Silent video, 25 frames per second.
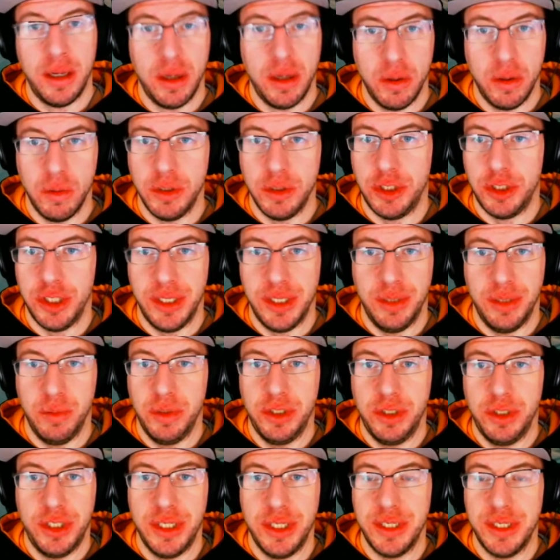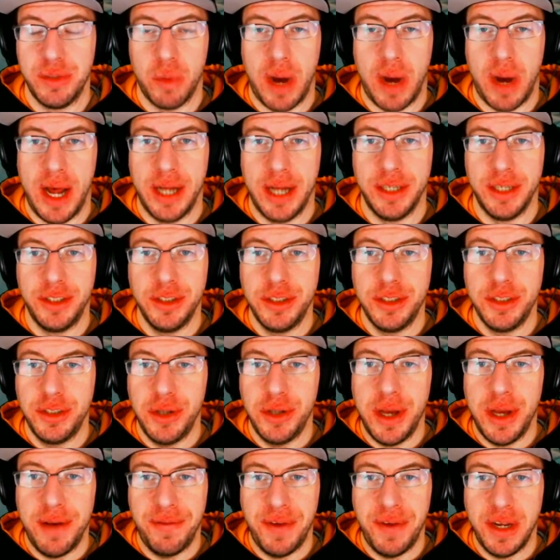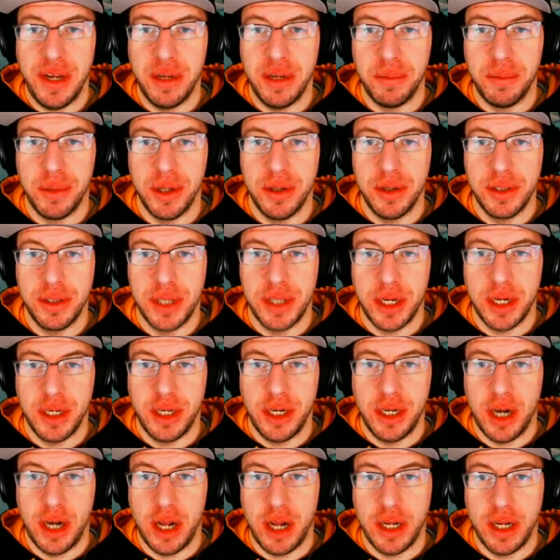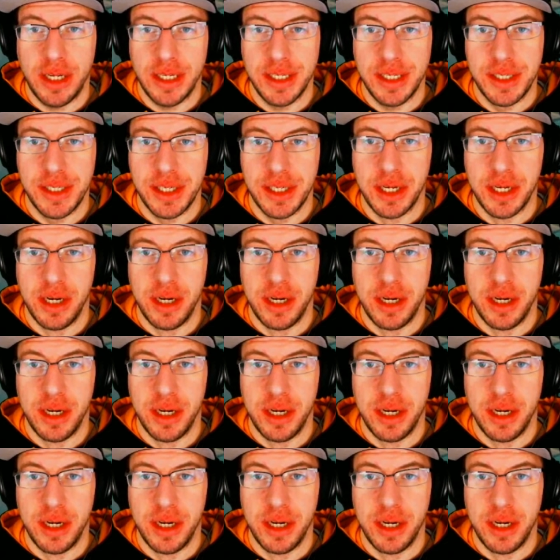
Which is wild. Do you have fatal blows on your Onyx?